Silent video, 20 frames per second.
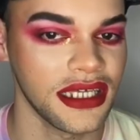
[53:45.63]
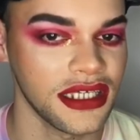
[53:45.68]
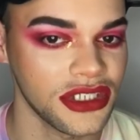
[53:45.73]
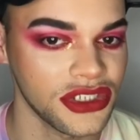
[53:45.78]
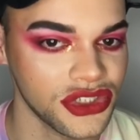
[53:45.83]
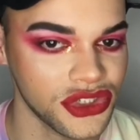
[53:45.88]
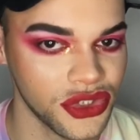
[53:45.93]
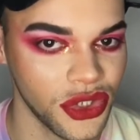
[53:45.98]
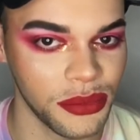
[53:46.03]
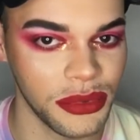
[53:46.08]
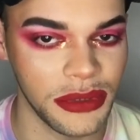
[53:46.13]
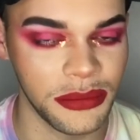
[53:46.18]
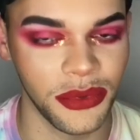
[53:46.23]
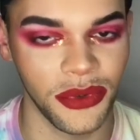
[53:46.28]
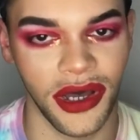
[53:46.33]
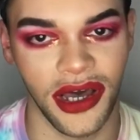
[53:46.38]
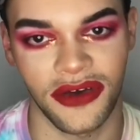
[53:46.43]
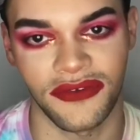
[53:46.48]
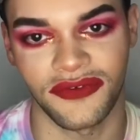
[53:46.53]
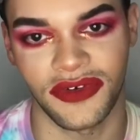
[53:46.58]
show people
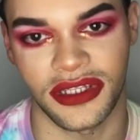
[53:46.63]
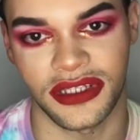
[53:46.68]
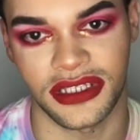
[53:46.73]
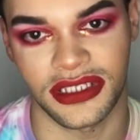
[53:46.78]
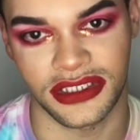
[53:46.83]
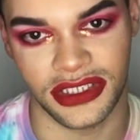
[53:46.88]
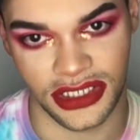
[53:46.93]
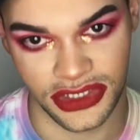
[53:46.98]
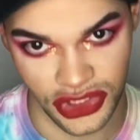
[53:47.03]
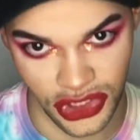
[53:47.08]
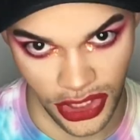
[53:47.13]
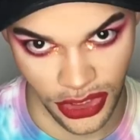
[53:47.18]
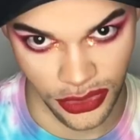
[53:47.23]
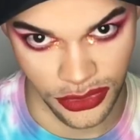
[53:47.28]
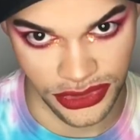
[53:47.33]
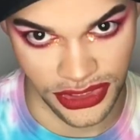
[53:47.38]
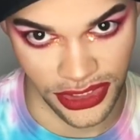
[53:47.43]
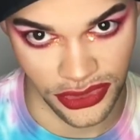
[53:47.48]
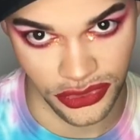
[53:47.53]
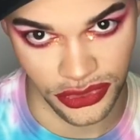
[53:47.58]
how fun the shadows
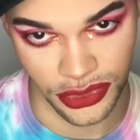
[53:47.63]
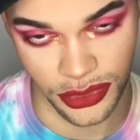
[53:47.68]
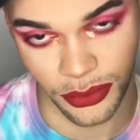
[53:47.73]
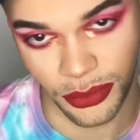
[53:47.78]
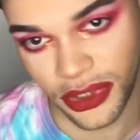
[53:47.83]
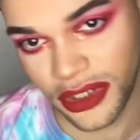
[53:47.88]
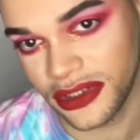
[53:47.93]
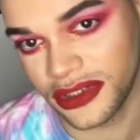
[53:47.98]
actually work.